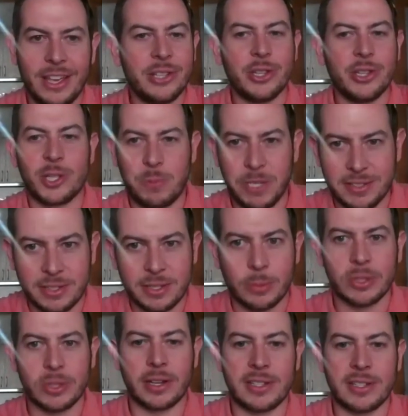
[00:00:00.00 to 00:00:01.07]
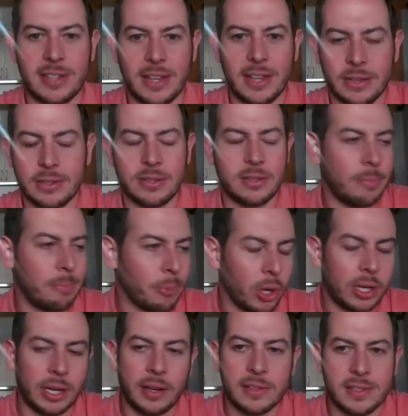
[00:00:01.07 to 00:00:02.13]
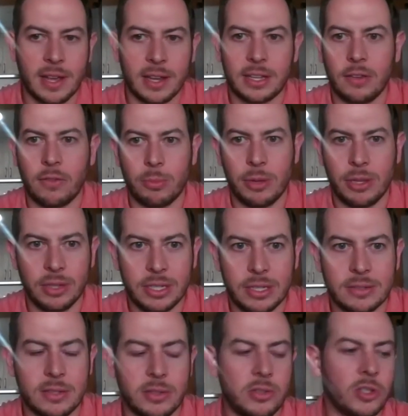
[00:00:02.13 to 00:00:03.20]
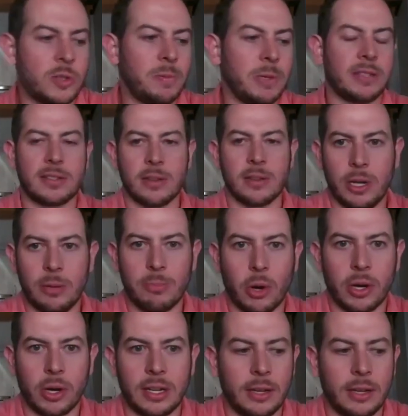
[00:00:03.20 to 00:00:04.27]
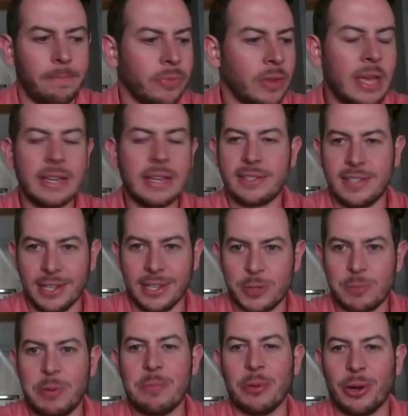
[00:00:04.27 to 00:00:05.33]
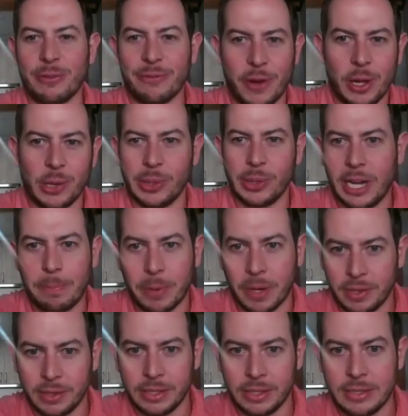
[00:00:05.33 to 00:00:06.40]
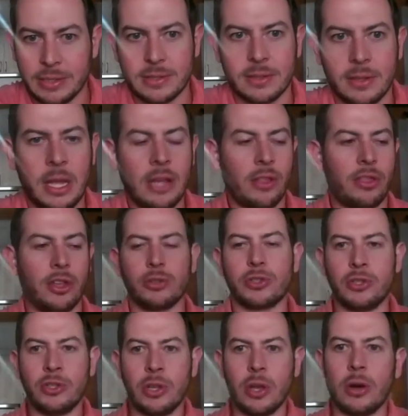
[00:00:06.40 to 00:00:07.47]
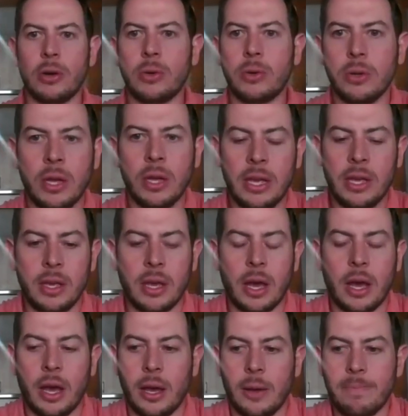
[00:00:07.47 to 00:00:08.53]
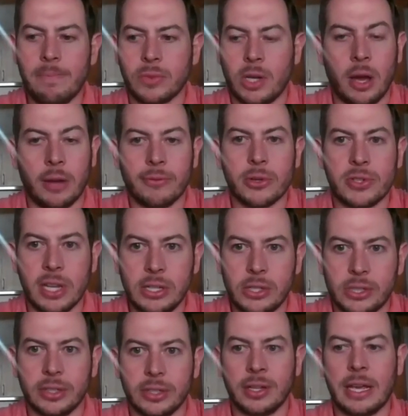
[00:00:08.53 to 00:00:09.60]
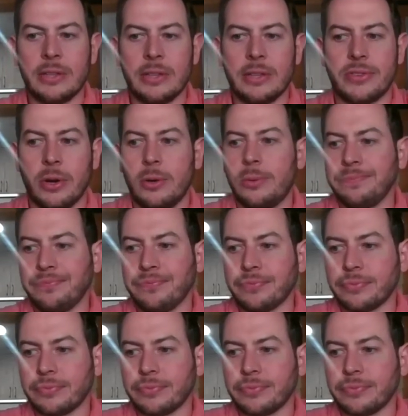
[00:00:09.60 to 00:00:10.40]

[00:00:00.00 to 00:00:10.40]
You speak to someone on sales, marketing's not giving me leads. You speak to someone in marketing, salespeople aren't following up on the leads. There's no um, conversation. And so,